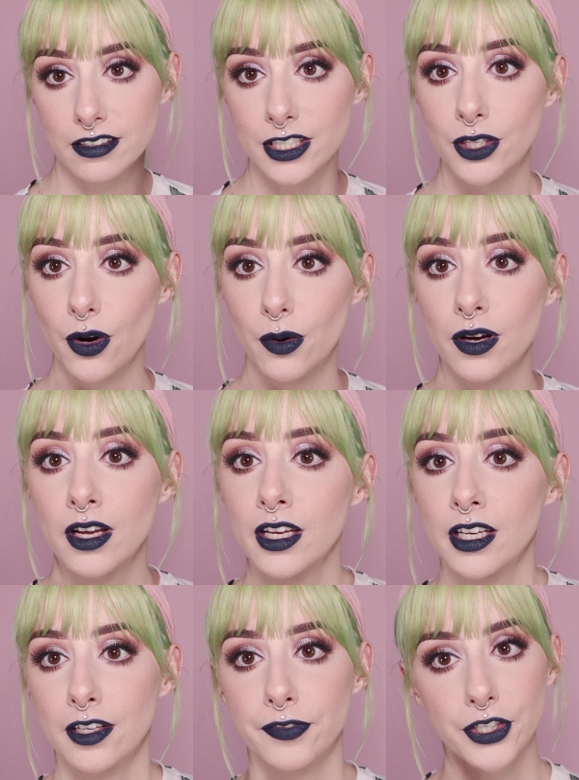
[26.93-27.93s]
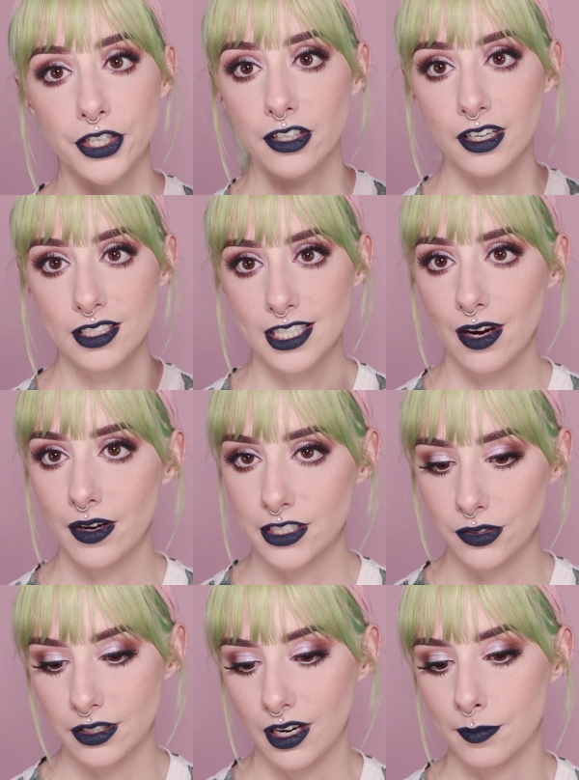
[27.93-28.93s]
So if you're curious how I
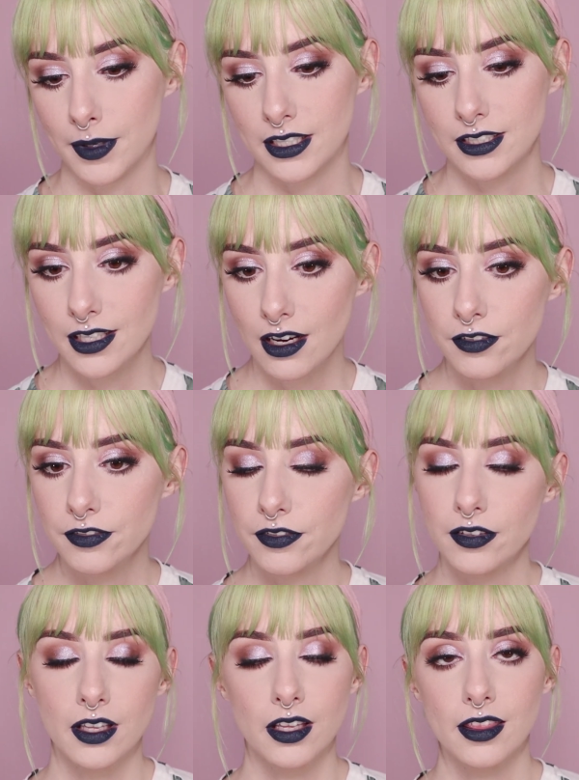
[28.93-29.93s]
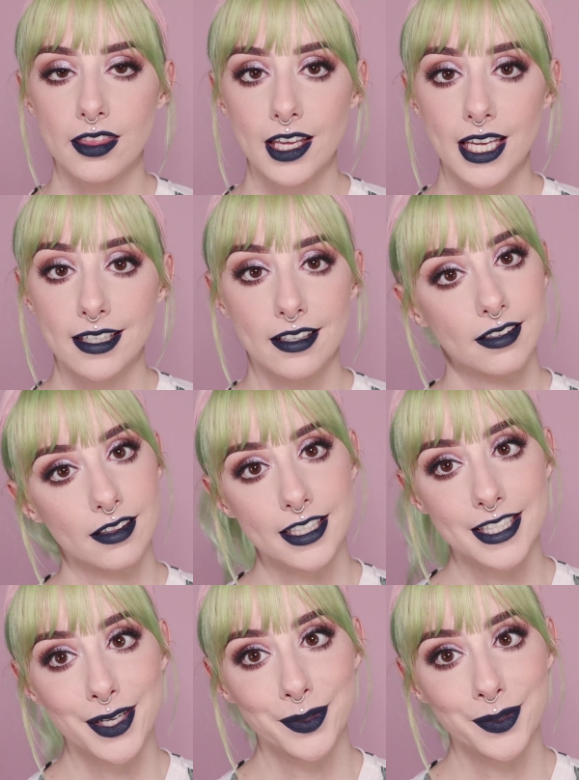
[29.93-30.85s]
do it on myself, then let's